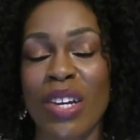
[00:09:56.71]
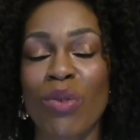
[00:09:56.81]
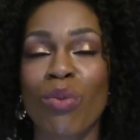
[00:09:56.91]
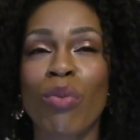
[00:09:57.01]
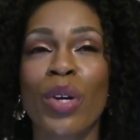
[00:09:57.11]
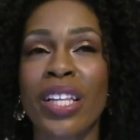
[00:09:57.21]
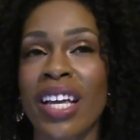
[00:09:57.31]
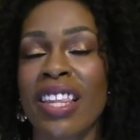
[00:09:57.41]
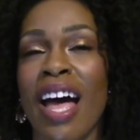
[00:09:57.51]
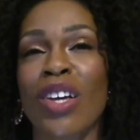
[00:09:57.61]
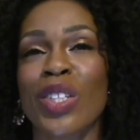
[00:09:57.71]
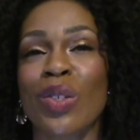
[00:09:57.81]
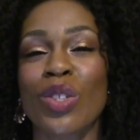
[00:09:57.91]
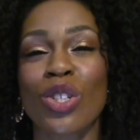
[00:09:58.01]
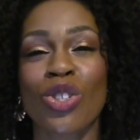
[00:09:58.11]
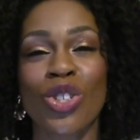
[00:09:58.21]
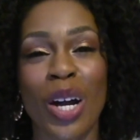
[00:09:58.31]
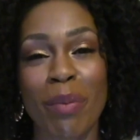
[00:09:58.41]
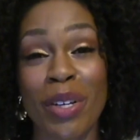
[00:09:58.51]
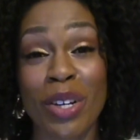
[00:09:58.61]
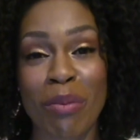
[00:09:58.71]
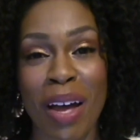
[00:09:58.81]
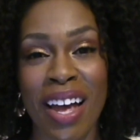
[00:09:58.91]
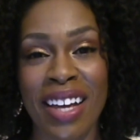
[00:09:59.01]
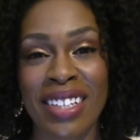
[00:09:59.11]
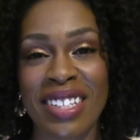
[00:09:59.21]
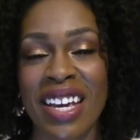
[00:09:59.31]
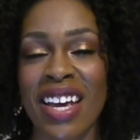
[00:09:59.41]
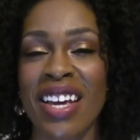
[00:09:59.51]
it really allows you to sharpen your mind